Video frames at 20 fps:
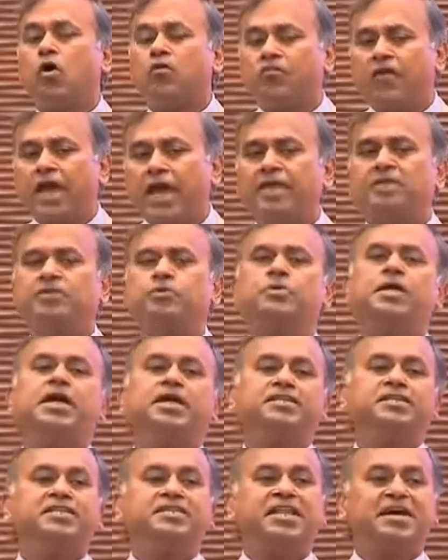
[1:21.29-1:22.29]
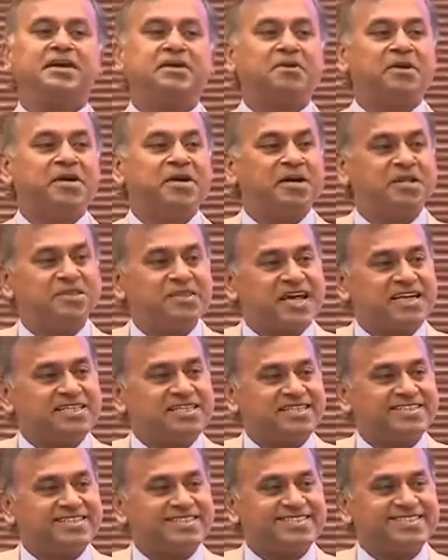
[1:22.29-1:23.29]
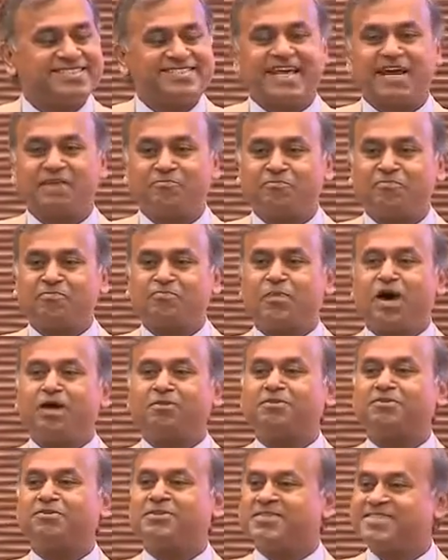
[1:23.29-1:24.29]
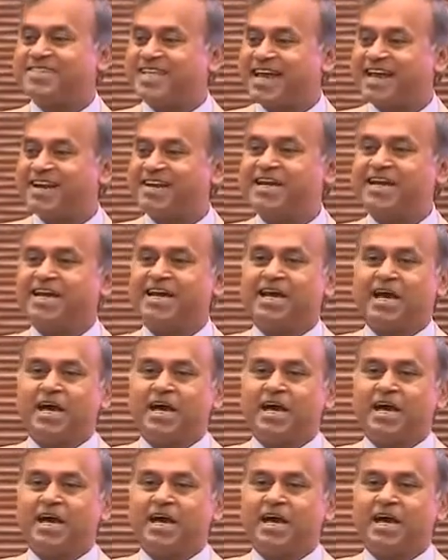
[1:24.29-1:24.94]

of educating their citizens, their partners, the